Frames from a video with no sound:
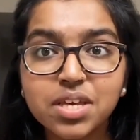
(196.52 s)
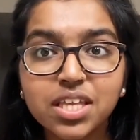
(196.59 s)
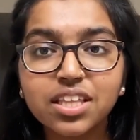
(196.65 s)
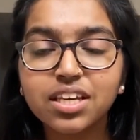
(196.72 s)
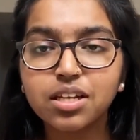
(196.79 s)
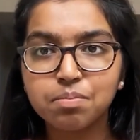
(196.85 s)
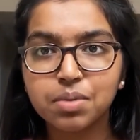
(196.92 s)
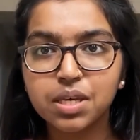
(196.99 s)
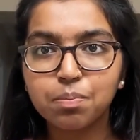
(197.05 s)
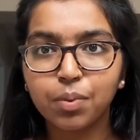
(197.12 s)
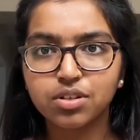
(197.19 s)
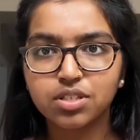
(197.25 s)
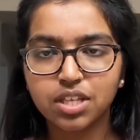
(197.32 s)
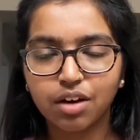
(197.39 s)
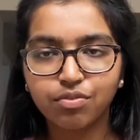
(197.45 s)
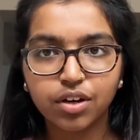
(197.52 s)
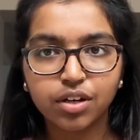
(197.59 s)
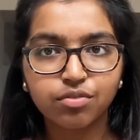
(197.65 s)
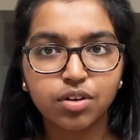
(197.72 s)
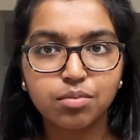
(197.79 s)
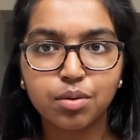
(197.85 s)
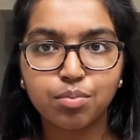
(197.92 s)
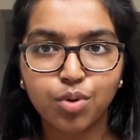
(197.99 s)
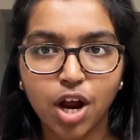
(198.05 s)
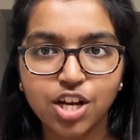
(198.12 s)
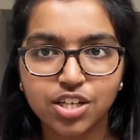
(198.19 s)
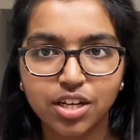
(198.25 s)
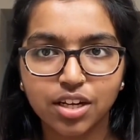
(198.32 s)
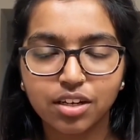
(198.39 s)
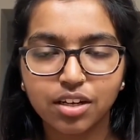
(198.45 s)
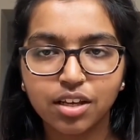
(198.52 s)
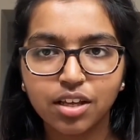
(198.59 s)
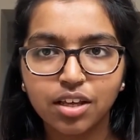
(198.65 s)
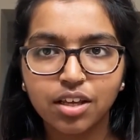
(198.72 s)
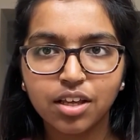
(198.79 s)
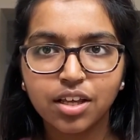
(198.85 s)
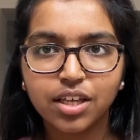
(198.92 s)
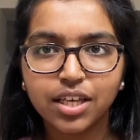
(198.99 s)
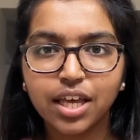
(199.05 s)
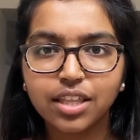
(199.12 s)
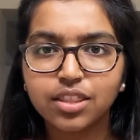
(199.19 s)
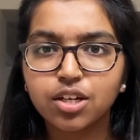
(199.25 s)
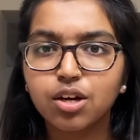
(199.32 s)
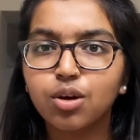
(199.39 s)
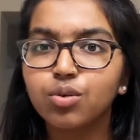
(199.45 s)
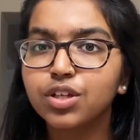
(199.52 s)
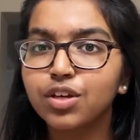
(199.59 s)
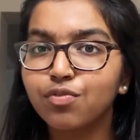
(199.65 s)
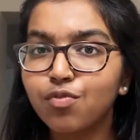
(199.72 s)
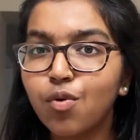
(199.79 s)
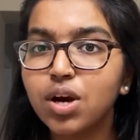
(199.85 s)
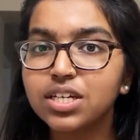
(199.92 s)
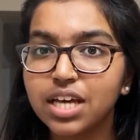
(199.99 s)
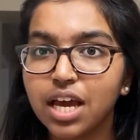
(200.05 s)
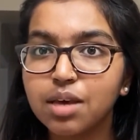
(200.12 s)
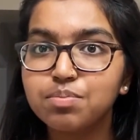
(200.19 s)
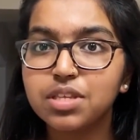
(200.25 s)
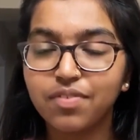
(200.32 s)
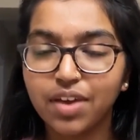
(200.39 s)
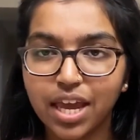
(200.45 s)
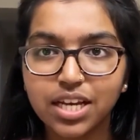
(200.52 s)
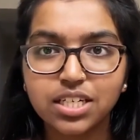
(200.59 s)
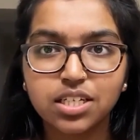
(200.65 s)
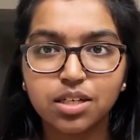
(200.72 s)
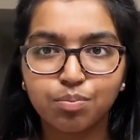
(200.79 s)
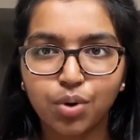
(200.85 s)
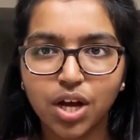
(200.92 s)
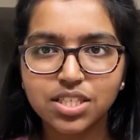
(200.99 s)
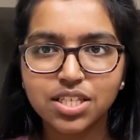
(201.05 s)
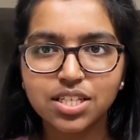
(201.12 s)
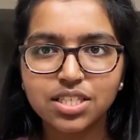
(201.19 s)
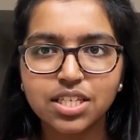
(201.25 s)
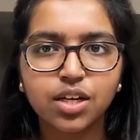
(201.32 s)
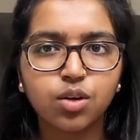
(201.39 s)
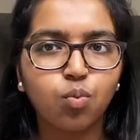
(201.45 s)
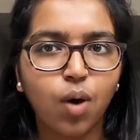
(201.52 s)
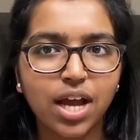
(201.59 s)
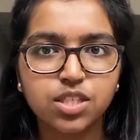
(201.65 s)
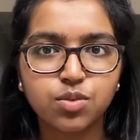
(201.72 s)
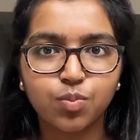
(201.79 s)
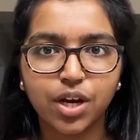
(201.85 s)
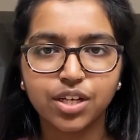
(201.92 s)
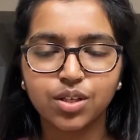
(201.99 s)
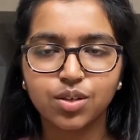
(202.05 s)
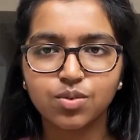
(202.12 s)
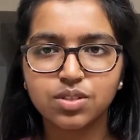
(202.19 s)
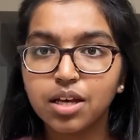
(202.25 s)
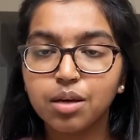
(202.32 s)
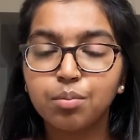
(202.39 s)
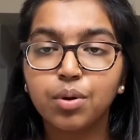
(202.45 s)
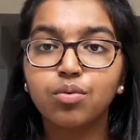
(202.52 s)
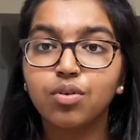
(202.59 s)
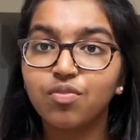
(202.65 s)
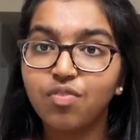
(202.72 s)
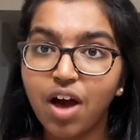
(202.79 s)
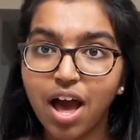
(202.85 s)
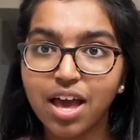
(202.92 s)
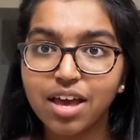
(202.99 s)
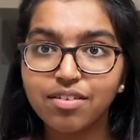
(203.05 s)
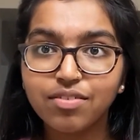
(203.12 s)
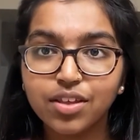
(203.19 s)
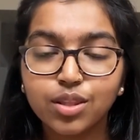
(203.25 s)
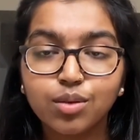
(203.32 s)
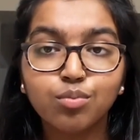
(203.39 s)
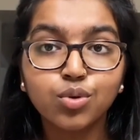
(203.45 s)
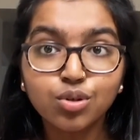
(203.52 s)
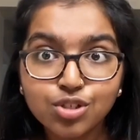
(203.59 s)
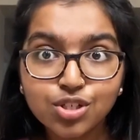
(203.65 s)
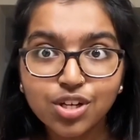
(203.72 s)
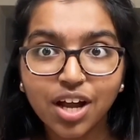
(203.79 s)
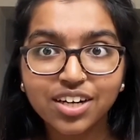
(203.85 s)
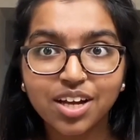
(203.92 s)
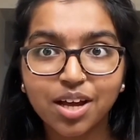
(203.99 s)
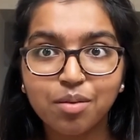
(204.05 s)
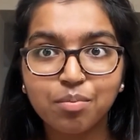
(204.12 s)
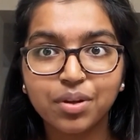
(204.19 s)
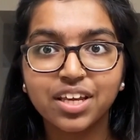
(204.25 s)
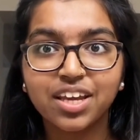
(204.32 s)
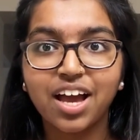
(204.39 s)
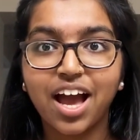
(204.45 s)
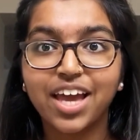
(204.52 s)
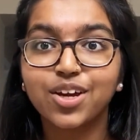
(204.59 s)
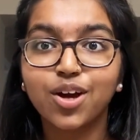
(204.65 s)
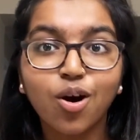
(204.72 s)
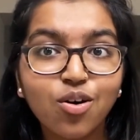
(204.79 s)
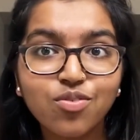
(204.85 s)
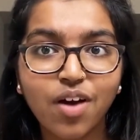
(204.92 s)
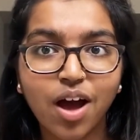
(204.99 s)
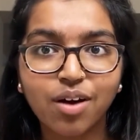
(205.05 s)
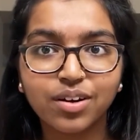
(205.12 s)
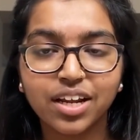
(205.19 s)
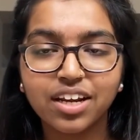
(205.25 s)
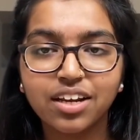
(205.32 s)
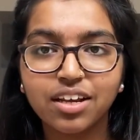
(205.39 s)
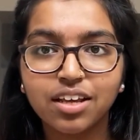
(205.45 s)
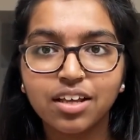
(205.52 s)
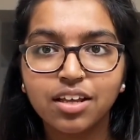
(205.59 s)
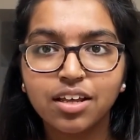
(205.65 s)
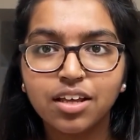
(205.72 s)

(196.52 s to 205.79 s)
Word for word: million people suffering from depression. Yet there are only four types of antidepressants in widespread use. But Revive, the moonshot company I co-founded,